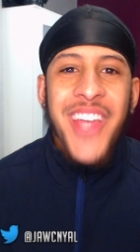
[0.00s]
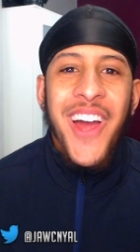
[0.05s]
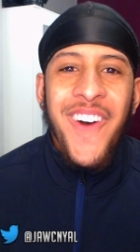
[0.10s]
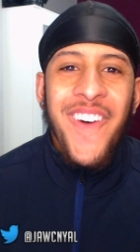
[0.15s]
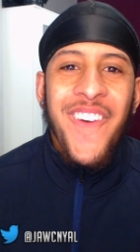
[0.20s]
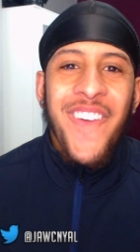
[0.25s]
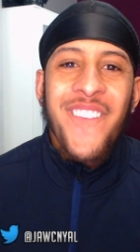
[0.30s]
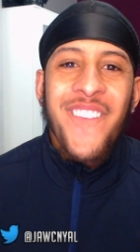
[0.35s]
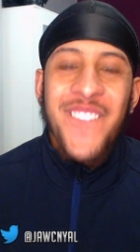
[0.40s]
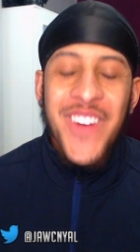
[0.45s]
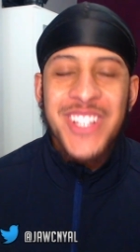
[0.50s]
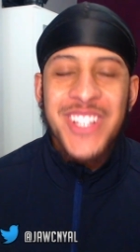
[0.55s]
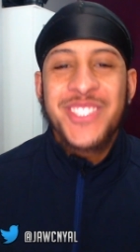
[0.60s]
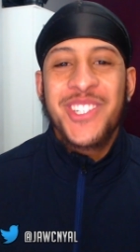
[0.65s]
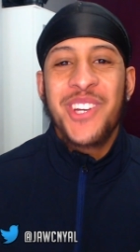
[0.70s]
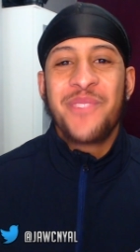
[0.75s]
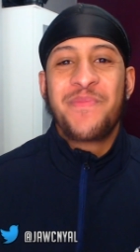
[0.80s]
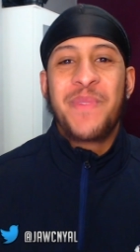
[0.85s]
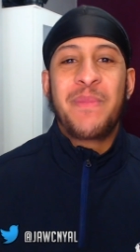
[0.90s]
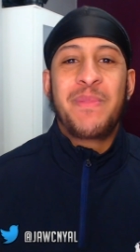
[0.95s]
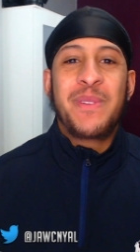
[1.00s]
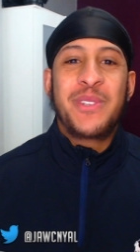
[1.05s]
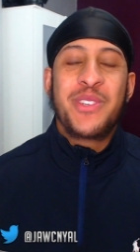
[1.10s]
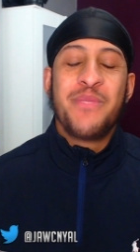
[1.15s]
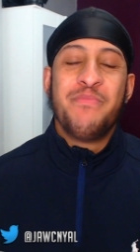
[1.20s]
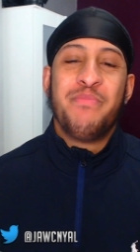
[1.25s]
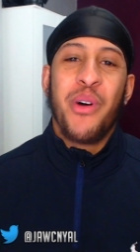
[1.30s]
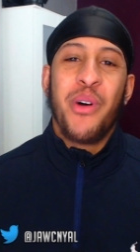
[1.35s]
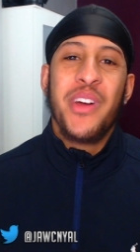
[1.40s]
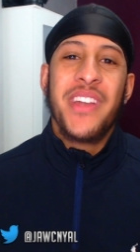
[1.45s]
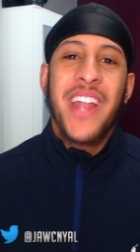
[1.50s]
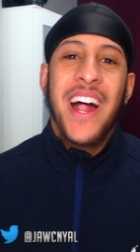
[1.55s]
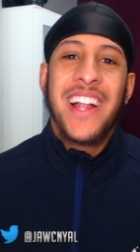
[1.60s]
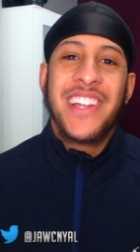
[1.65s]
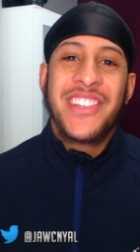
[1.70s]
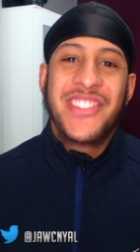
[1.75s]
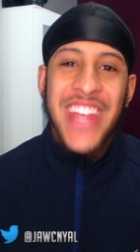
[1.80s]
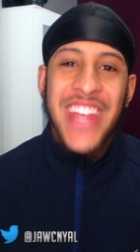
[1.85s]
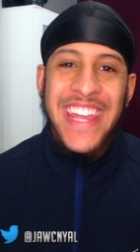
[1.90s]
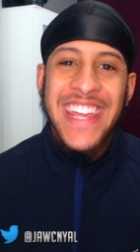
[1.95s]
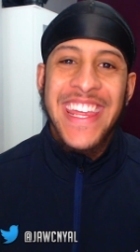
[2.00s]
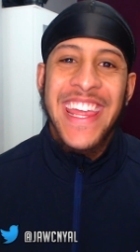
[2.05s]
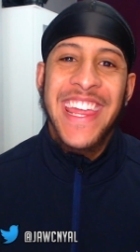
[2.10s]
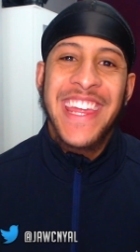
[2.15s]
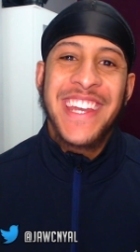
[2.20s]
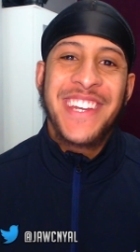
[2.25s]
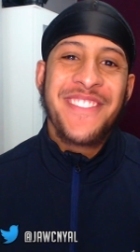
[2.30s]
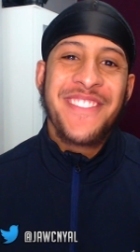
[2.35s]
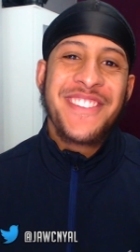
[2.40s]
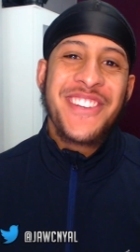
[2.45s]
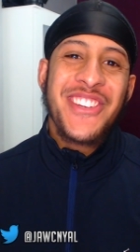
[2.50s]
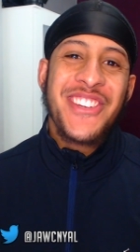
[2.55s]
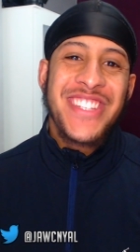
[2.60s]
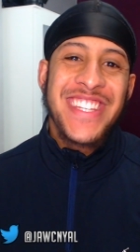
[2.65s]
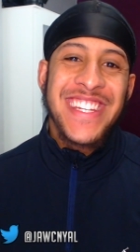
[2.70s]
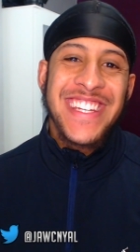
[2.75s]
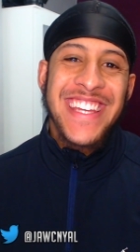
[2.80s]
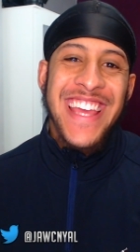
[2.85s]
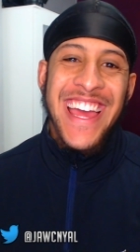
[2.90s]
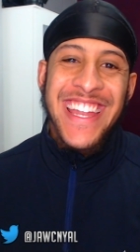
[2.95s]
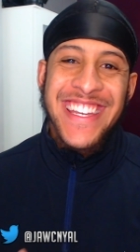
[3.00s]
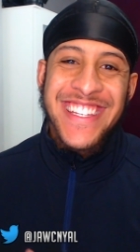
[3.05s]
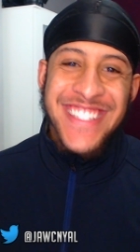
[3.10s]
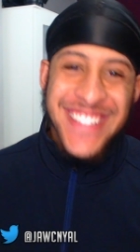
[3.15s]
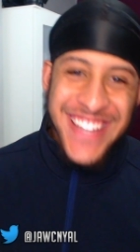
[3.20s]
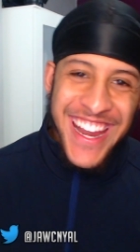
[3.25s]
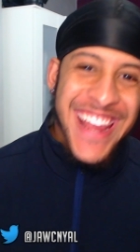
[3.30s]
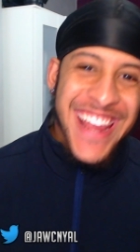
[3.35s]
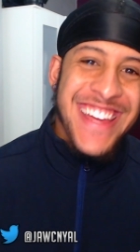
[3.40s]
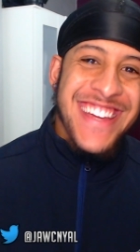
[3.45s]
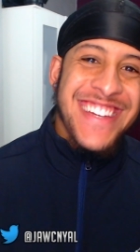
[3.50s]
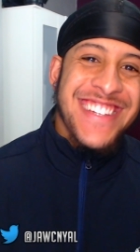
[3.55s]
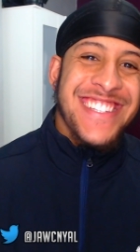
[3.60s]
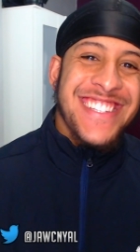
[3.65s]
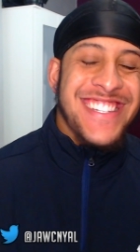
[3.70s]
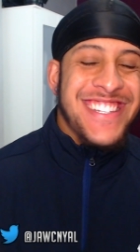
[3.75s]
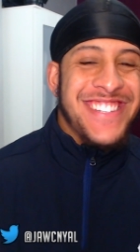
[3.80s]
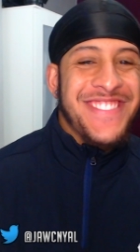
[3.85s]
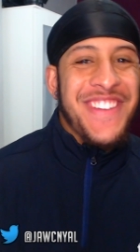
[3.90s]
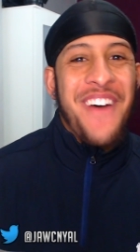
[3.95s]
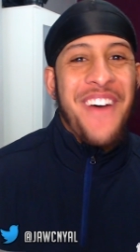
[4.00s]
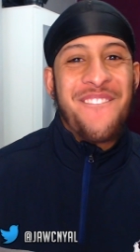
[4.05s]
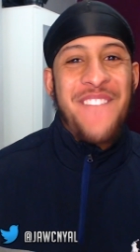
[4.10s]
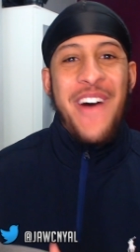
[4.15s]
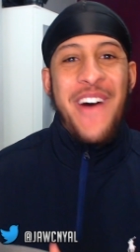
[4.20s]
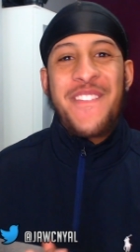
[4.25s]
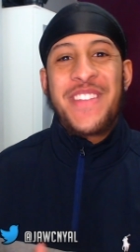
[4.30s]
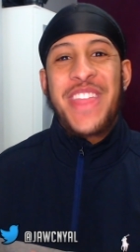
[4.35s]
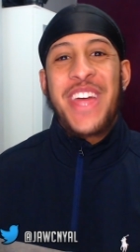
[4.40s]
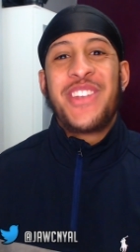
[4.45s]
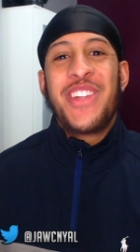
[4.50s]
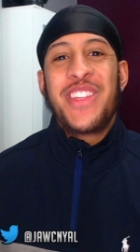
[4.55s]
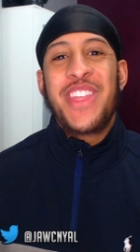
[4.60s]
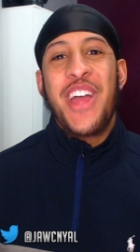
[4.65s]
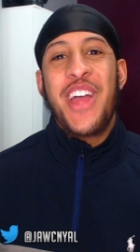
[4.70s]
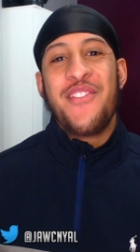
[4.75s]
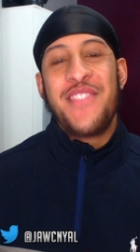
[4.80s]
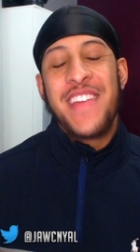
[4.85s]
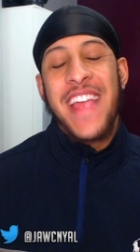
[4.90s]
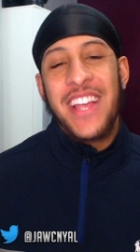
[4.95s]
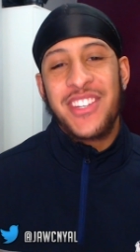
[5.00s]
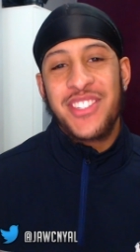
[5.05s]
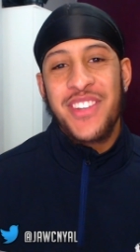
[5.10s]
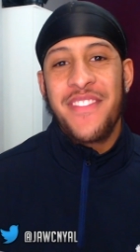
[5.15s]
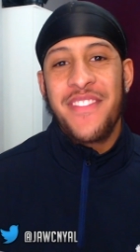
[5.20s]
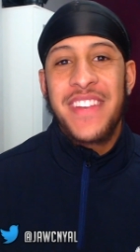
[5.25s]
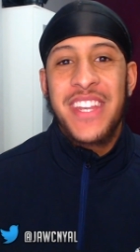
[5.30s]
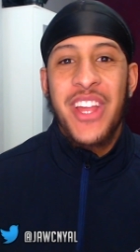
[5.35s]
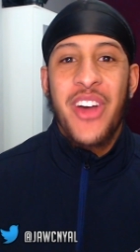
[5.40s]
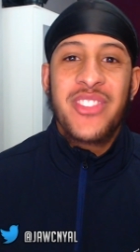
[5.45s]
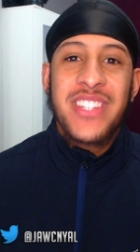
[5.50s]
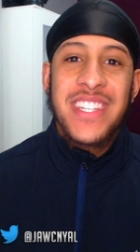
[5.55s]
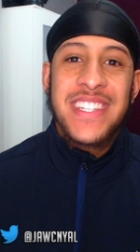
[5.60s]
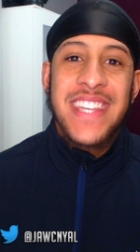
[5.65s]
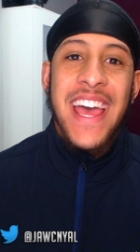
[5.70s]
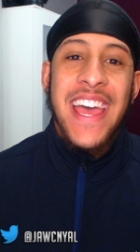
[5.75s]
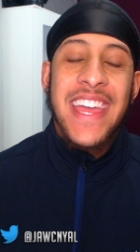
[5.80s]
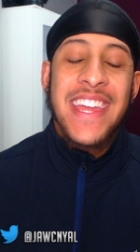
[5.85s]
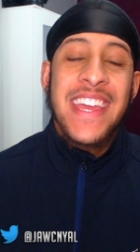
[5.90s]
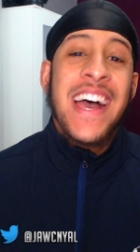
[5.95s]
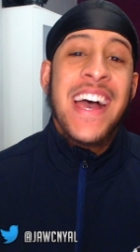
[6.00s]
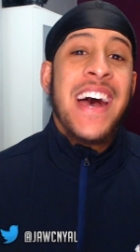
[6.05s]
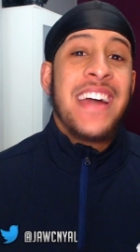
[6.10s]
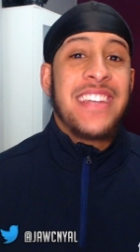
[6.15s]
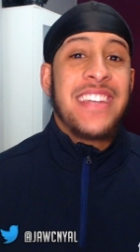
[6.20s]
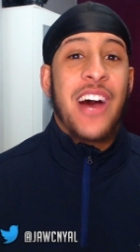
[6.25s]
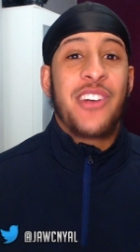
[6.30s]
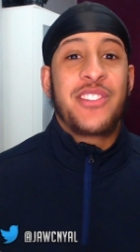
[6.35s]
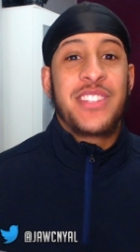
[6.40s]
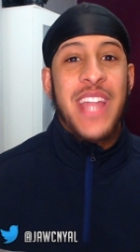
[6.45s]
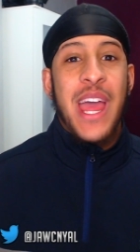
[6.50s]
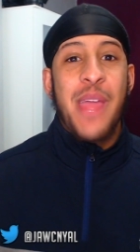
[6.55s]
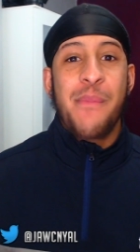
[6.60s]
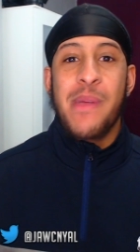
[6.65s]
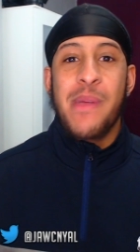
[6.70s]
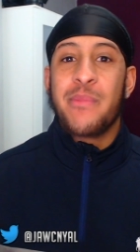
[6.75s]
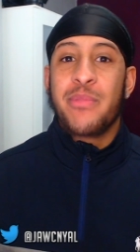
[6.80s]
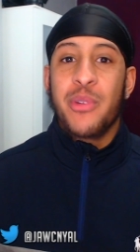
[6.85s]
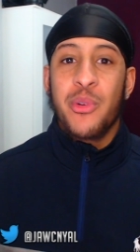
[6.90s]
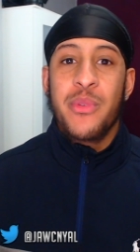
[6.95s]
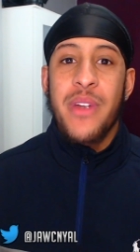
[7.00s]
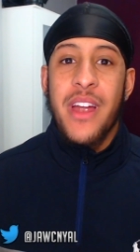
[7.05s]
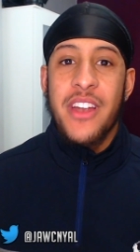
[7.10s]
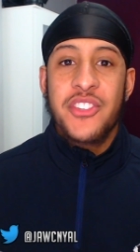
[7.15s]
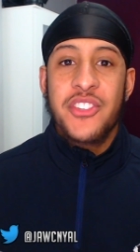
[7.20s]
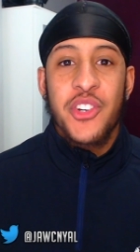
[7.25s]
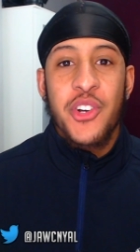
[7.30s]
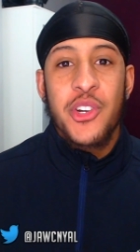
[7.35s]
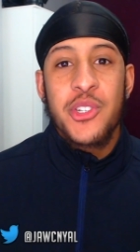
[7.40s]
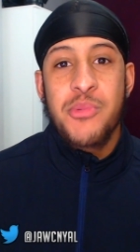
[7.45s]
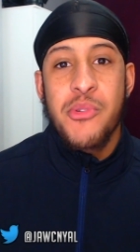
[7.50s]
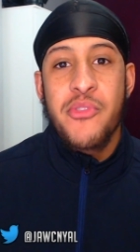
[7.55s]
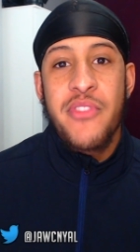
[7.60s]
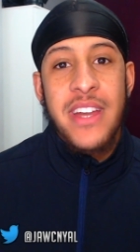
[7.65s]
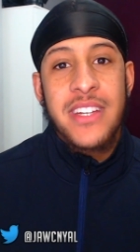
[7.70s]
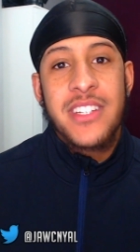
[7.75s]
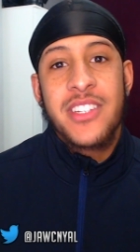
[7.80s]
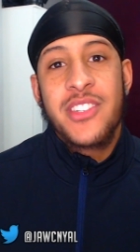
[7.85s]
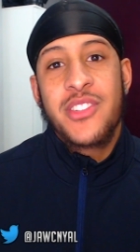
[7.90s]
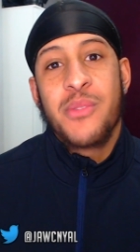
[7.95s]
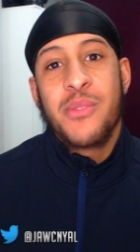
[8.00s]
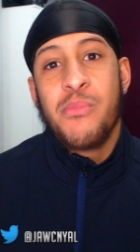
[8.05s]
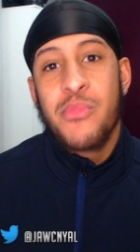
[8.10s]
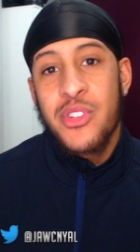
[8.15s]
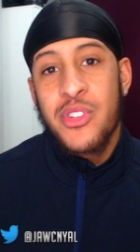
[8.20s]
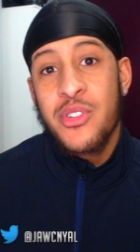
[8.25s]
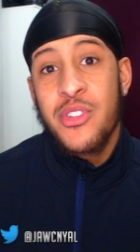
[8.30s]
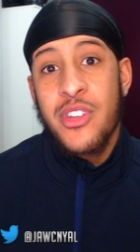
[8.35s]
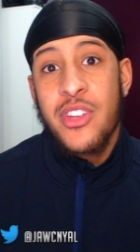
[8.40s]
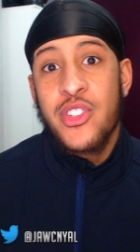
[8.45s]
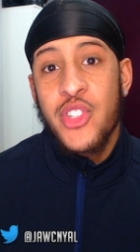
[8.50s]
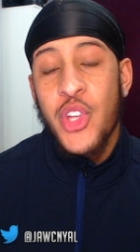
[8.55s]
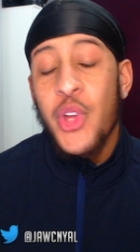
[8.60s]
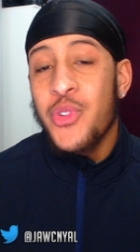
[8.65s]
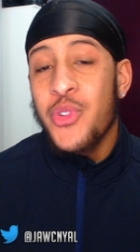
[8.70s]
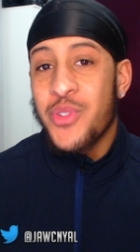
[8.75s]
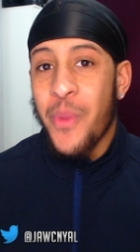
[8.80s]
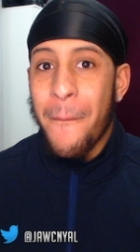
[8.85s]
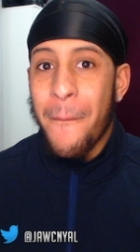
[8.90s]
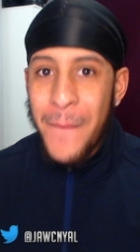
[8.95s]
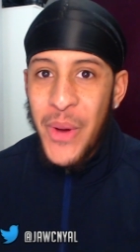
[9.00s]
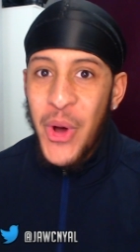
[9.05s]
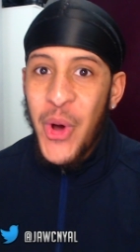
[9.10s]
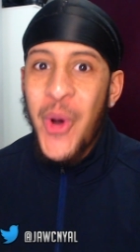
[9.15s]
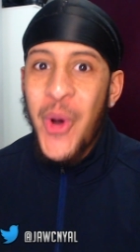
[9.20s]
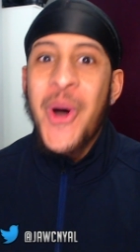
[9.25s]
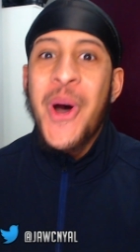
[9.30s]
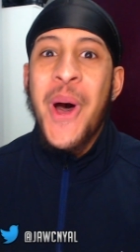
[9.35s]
Yo, what's good people, it's your boy Nyal JAWC, and jeez, we are back with another reaction video today. Now today people, we're actually going to be reacting to some more